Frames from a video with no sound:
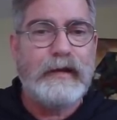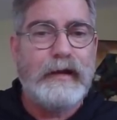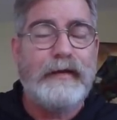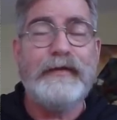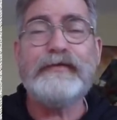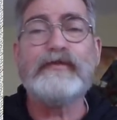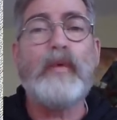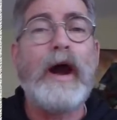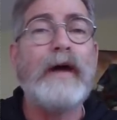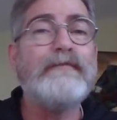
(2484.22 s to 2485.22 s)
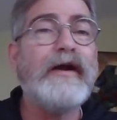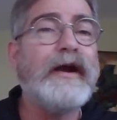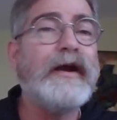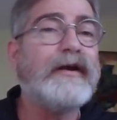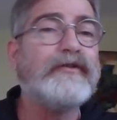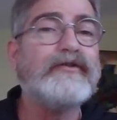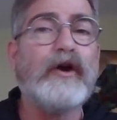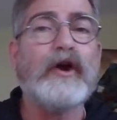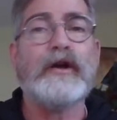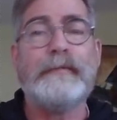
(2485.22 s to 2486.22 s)
And this is why I'm very
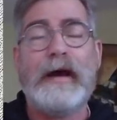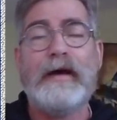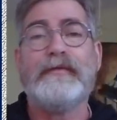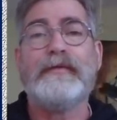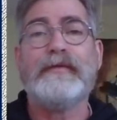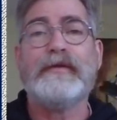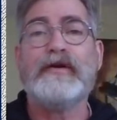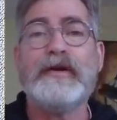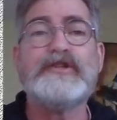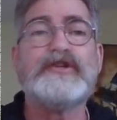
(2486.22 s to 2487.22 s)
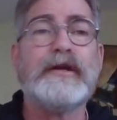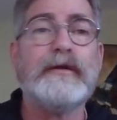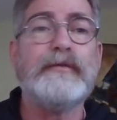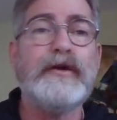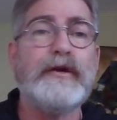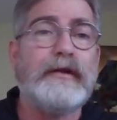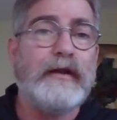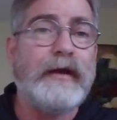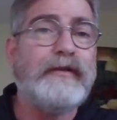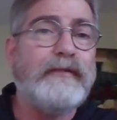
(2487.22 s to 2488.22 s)
concerned about the Christian community,
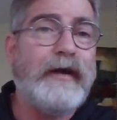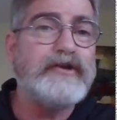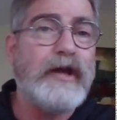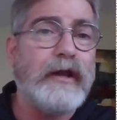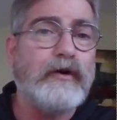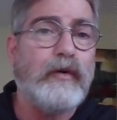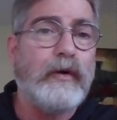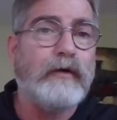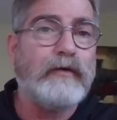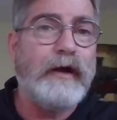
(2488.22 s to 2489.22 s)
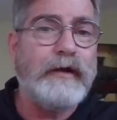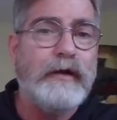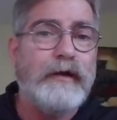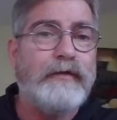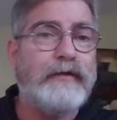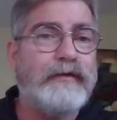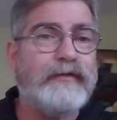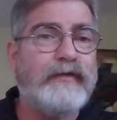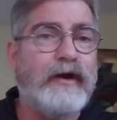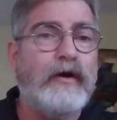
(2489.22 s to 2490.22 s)
like the evangelical world, right?
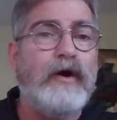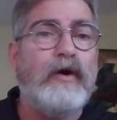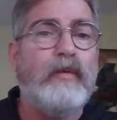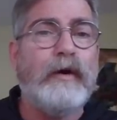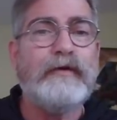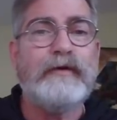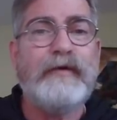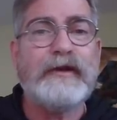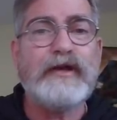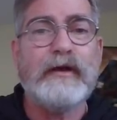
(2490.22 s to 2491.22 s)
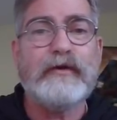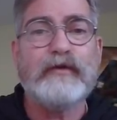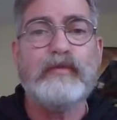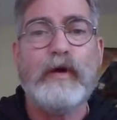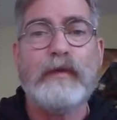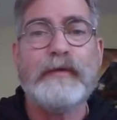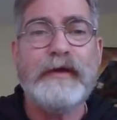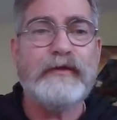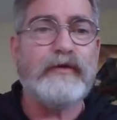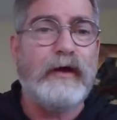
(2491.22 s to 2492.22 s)
This here, what do evangelicals want with
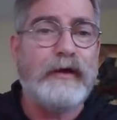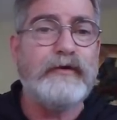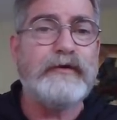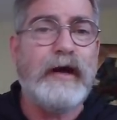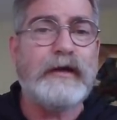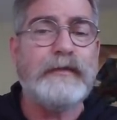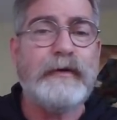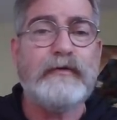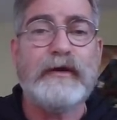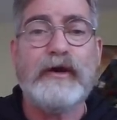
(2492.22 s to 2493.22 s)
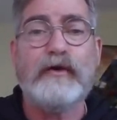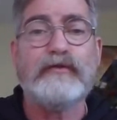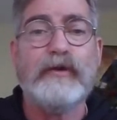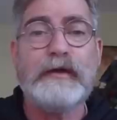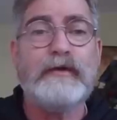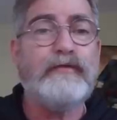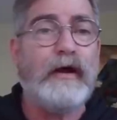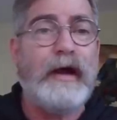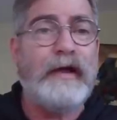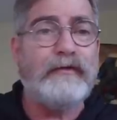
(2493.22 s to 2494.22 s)
Israel? A new documentary goes looking for
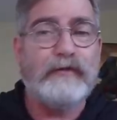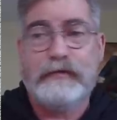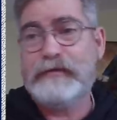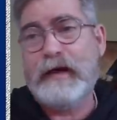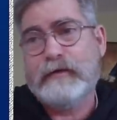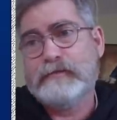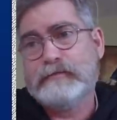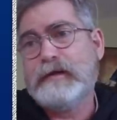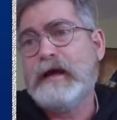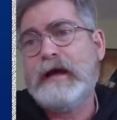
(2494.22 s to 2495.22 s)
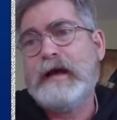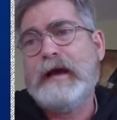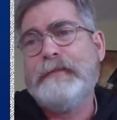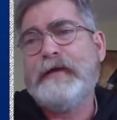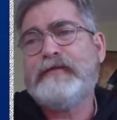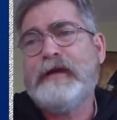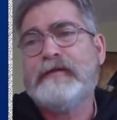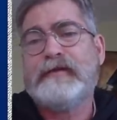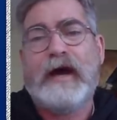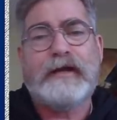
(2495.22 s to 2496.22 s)
answers. Now, I don't, I'm not saying
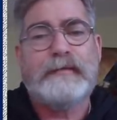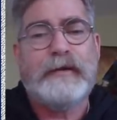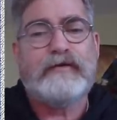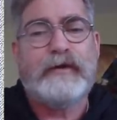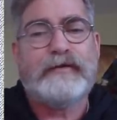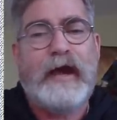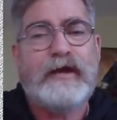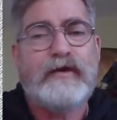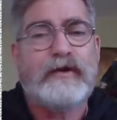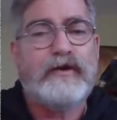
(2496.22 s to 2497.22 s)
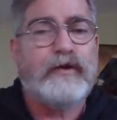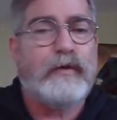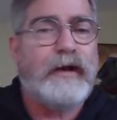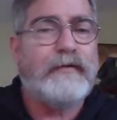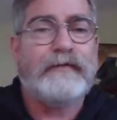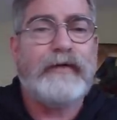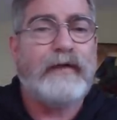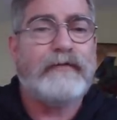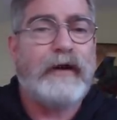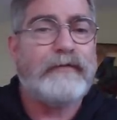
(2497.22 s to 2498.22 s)
the documentary is accurate, good, or whatever. I've
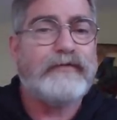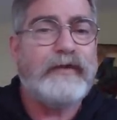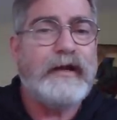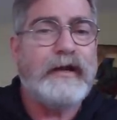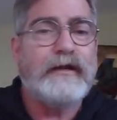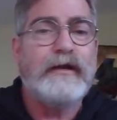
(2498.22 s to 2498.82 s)
not, not seen it.